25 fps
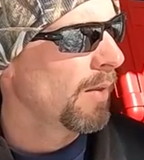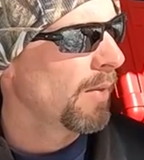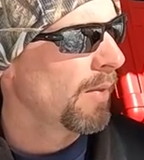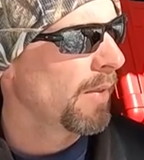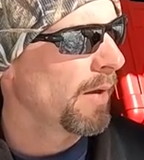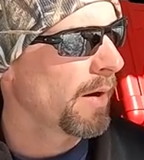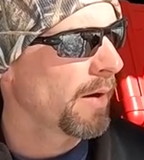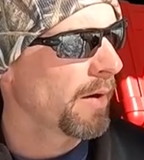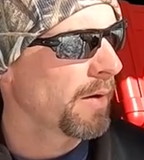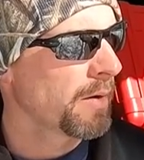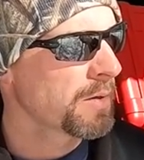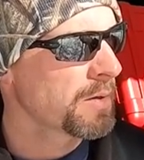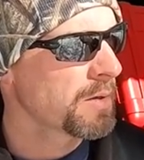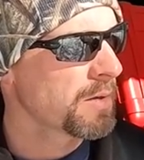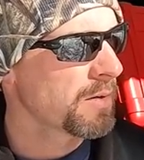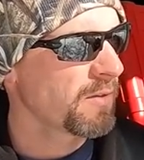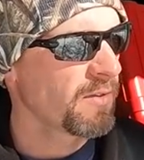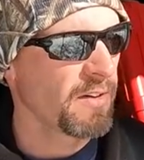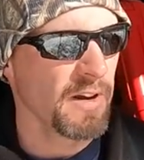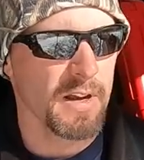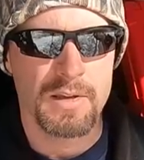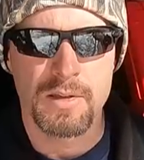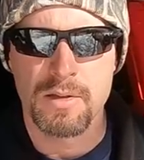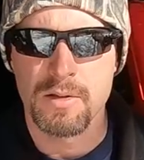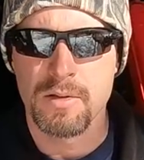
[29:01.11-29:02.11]
There's
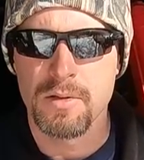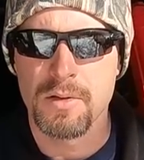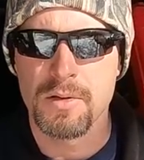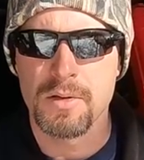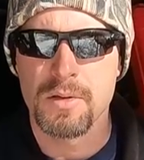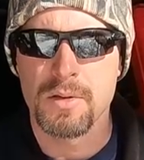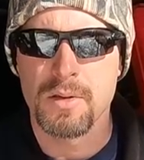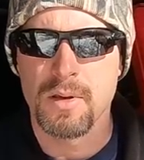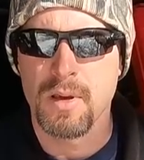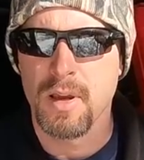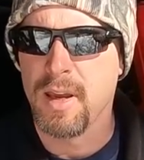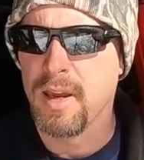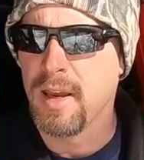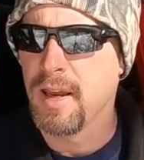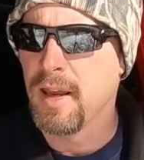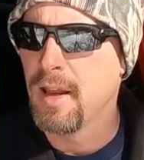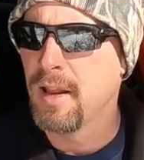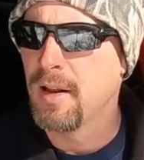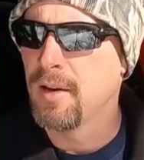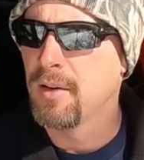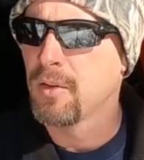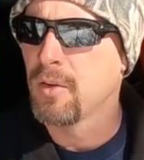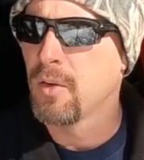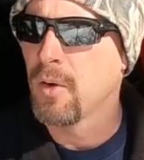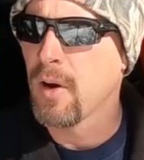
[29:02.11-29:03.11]
pheasants
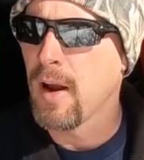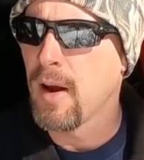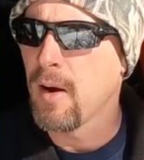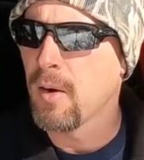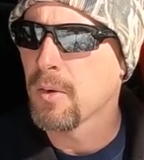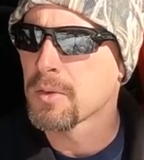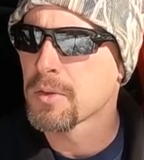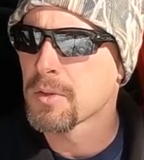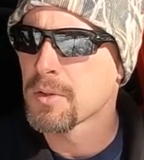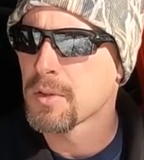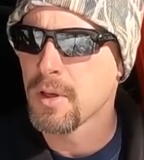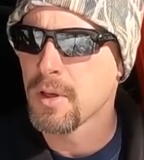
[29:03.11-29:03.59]
and grouse,